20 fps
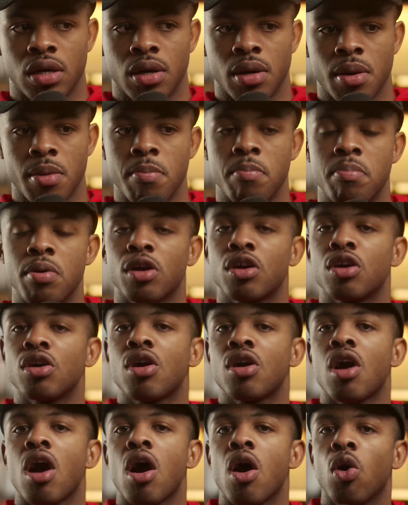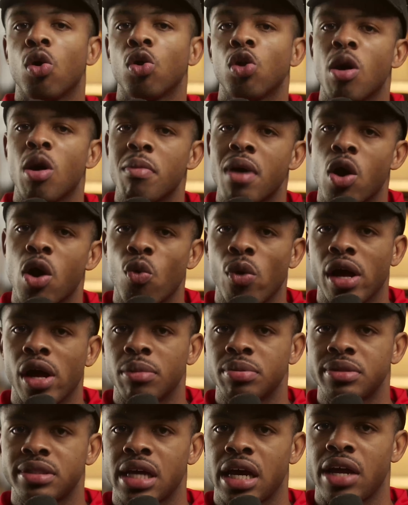Book a call on my
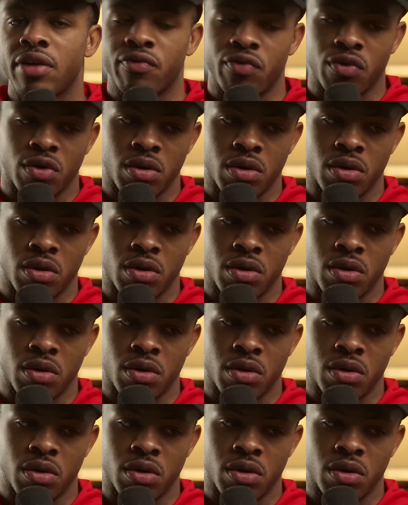website for